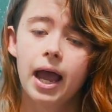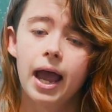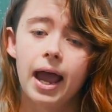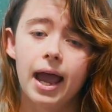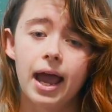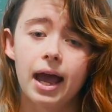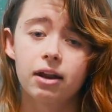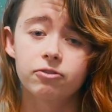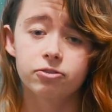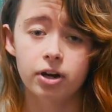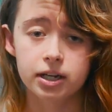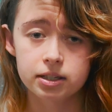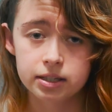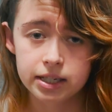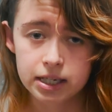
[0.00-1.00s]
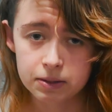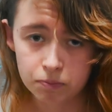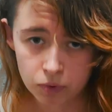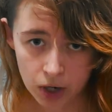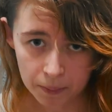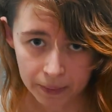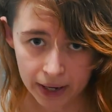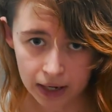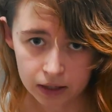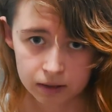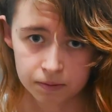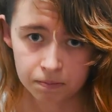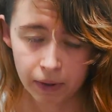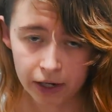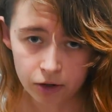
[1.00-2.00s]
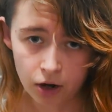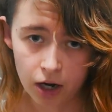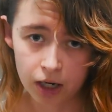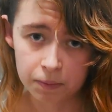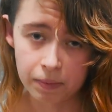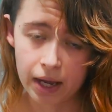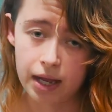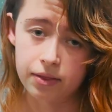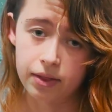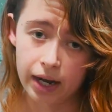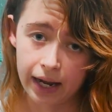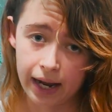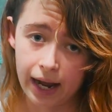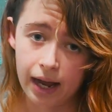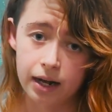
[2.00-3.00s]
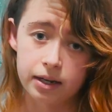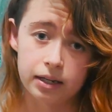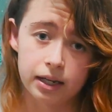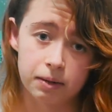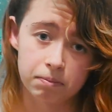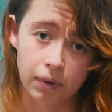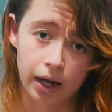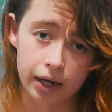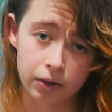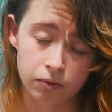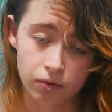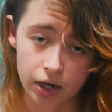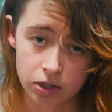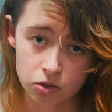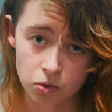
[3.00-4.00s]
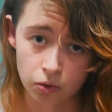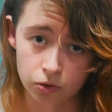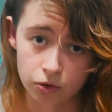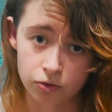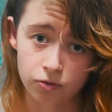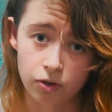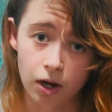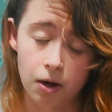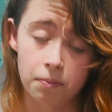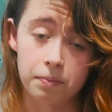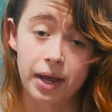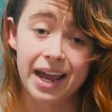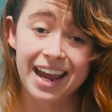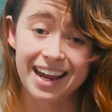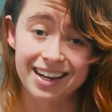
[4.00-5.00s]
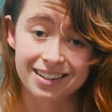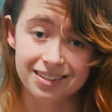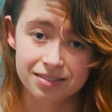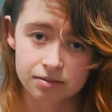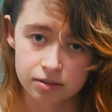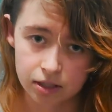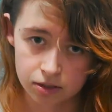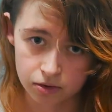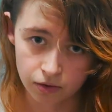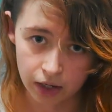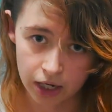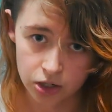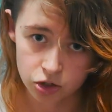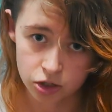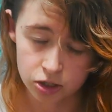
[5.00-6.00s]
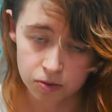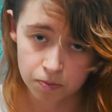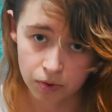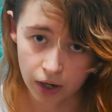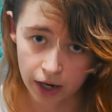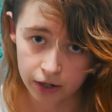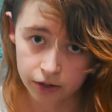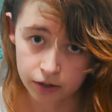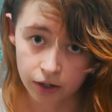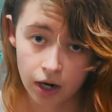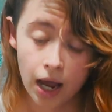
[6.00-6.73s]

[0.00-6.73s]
And frankly, it brought back my chronic pain that I had in my right shoulder from 8 dislocations prior.